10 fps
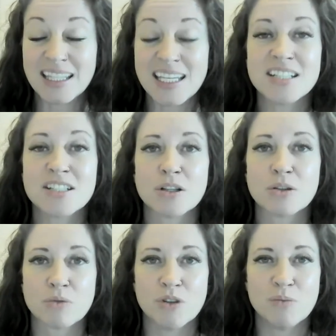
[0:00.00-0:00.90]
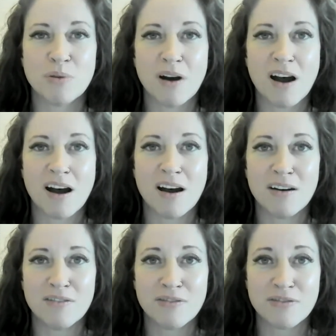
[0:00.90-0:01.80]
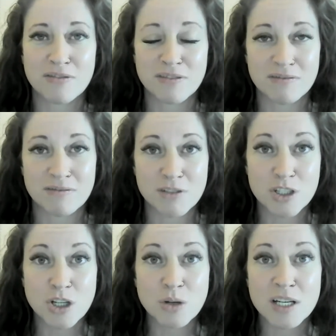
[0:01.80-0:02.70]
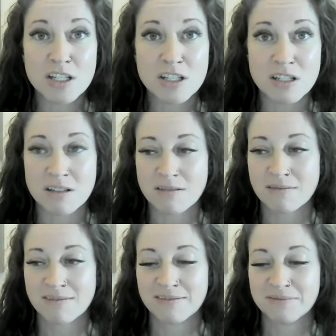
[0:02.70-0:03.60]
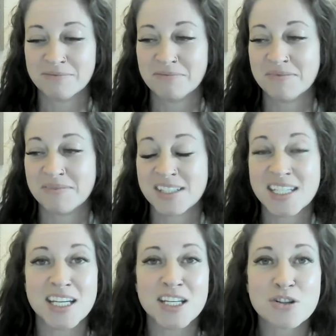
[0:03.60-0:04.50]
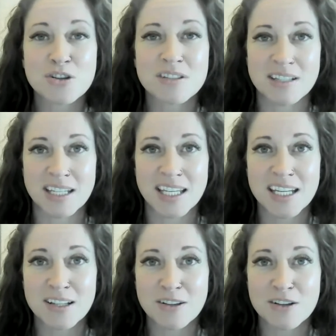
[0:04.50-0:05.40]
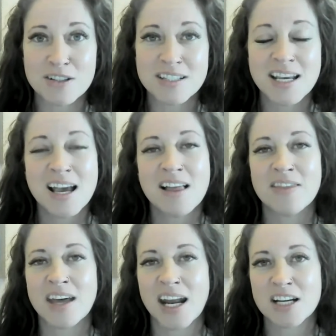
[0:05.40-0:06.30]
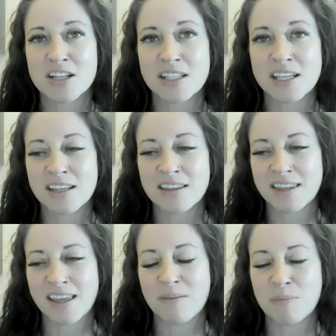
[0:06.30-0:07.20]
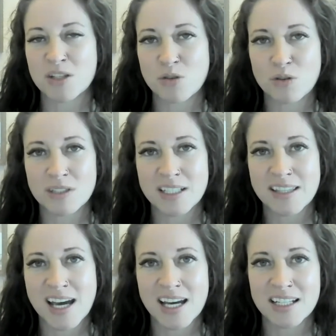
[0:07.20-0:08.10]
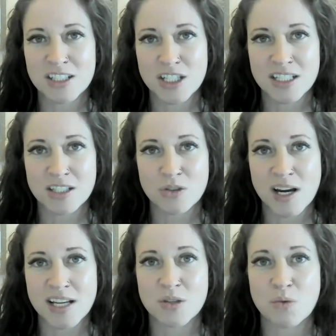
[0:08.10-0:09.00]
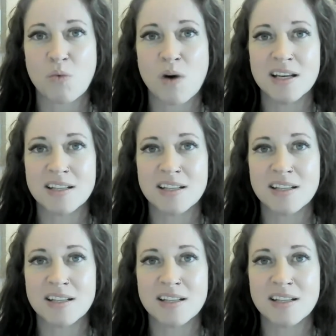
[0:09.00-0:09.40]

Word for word: elite group of Jewish teachers and healers that actually they've been told that Jesus Christ